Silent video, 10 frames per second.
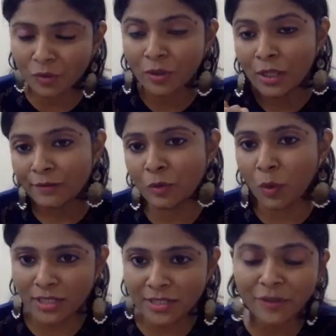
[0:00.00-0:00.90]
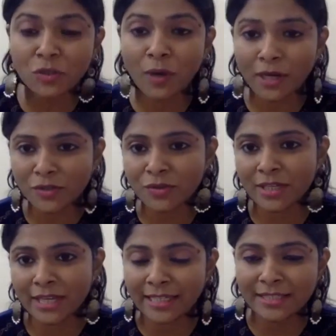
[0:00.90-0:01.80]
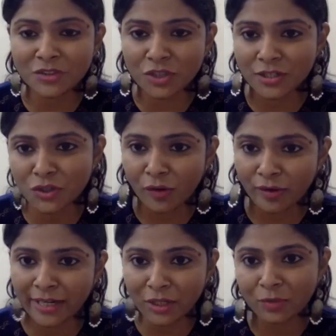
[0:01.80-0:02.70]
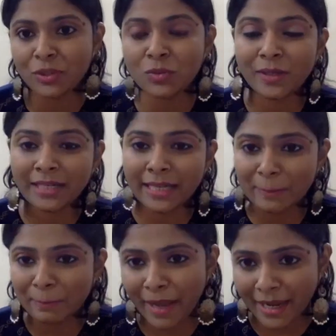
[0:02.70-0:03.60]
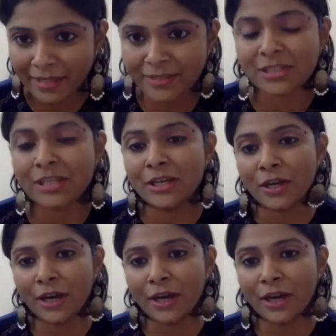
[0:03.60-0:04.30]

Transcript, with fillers: So for whatever you are today, it is just your individual impact